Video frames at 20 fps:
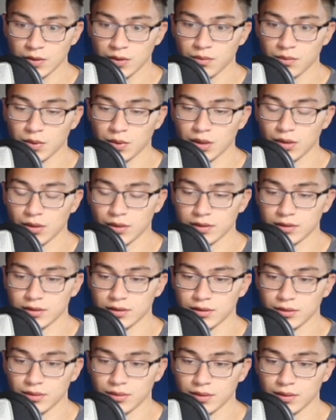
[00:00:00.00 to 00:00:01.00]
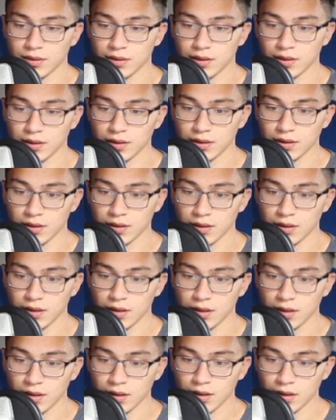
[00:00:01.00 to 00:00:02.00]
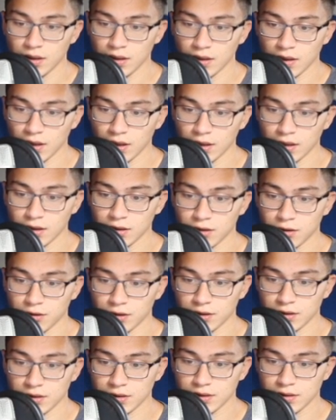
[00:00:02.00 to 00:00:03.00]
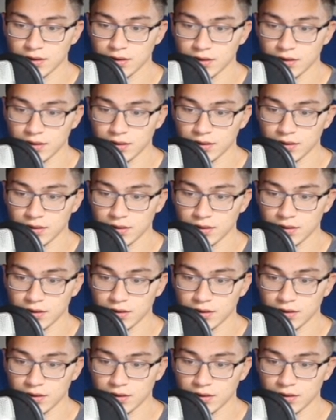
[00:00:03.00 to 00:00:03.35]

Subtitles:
we're going to increase